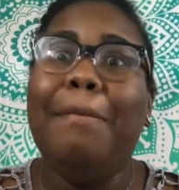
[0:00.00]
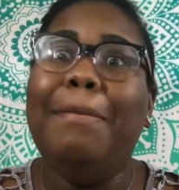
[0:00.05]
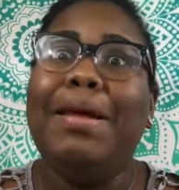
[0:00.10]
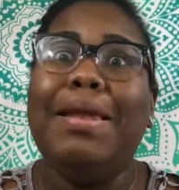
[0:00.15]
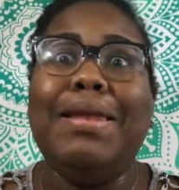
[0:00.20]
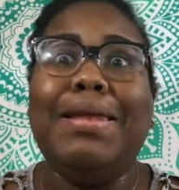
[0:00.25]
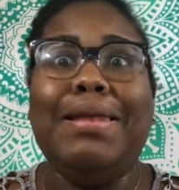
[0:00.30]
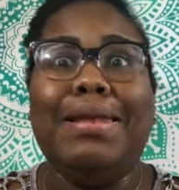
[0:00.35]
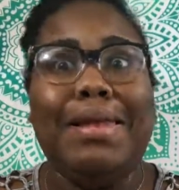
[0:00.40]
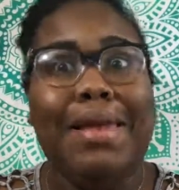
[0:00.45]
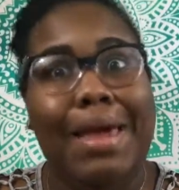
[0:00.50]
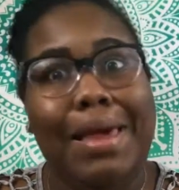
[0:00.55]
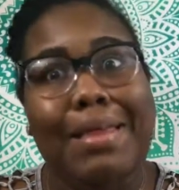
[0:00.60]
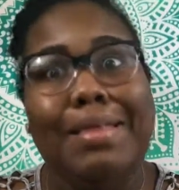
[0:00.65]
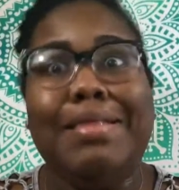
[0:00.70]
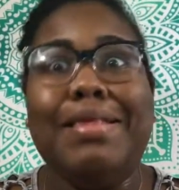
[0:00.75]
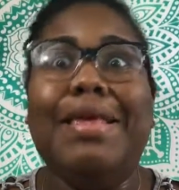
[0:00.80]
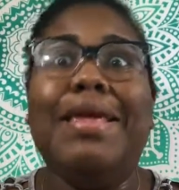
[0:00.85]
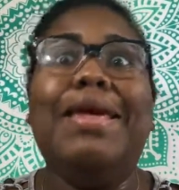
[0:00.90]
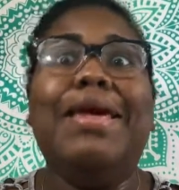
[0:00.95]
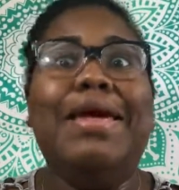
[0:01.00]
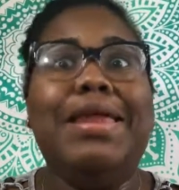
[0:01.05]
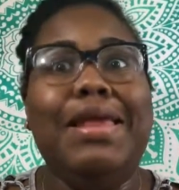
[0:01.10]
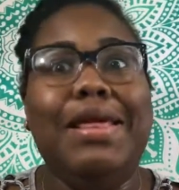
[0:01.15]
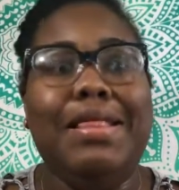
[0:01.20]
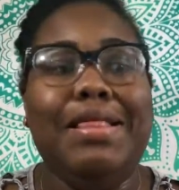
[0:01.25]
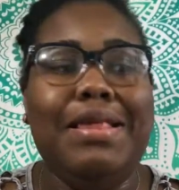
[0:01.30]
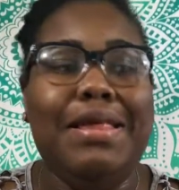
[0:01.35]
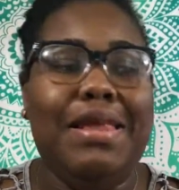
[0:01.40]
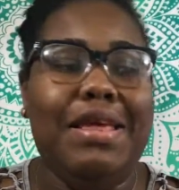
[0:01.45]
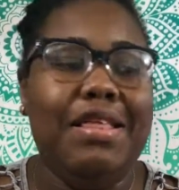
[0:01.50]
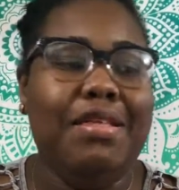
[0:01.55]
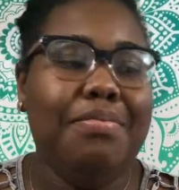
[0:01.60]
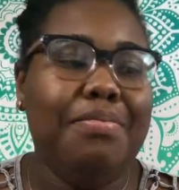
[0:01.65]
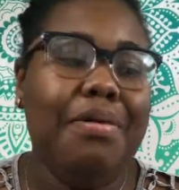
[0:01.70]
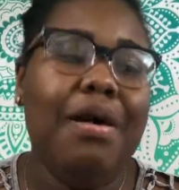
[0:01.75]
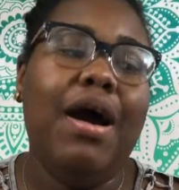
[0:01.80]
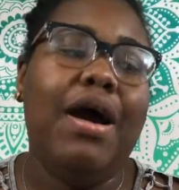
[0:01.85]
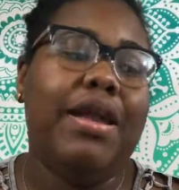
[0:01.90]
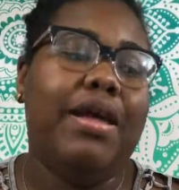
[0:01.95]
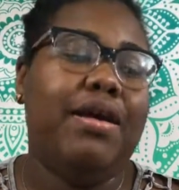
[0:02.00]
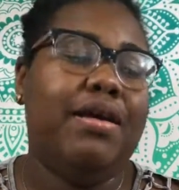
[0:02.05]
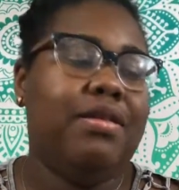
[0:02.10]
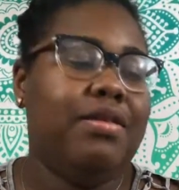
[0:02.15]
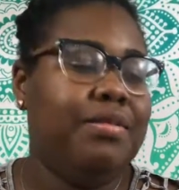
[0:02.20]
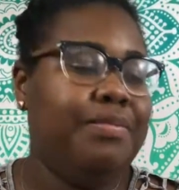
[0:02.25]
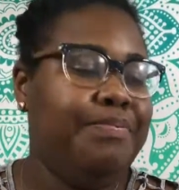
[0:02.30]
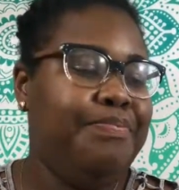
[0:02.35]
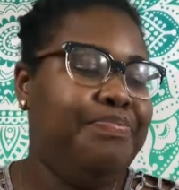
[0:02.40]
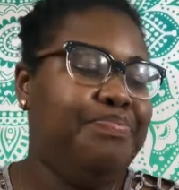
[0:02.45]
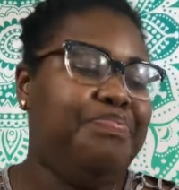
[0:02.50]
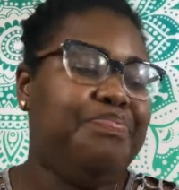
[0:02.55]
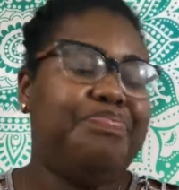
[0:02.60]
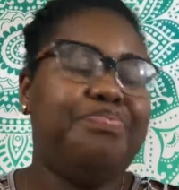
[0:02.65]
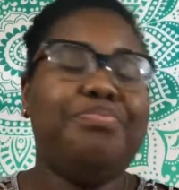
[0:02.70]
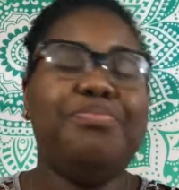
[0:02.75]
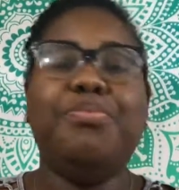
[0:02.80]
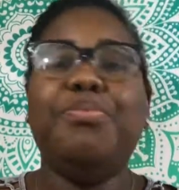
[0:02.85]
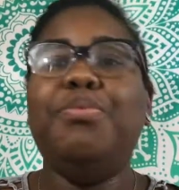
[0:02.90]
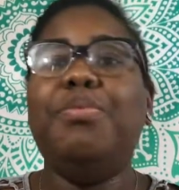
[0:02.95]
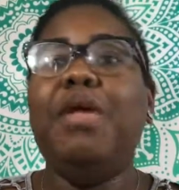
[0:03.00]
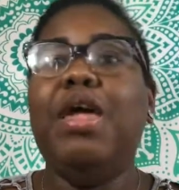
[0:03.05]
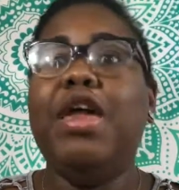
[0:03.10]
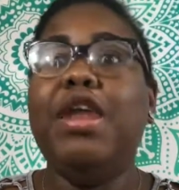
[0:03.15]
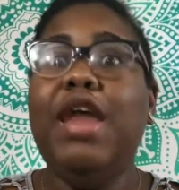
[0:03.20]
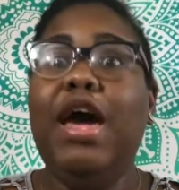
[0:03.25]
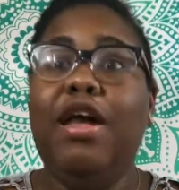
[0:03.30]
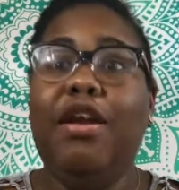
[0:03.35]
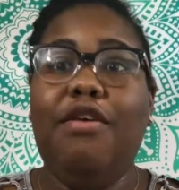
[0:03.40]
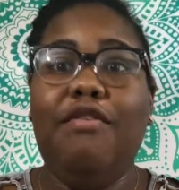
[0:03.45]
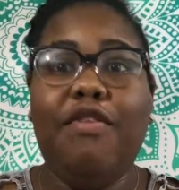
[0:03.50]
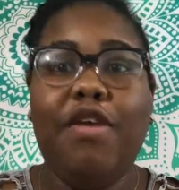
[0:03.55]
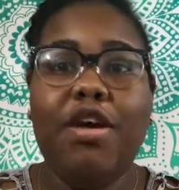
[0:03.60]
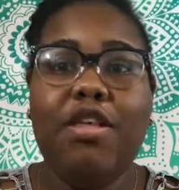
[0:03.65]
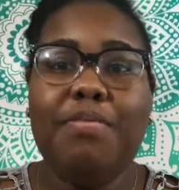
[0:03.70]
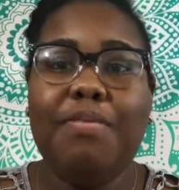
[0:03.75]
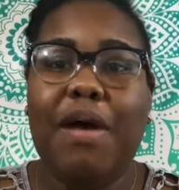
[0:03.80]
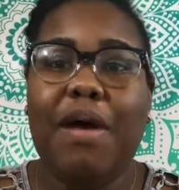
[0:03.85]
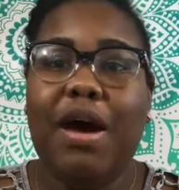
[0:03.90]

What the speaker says: But let's get into these products. Now, the first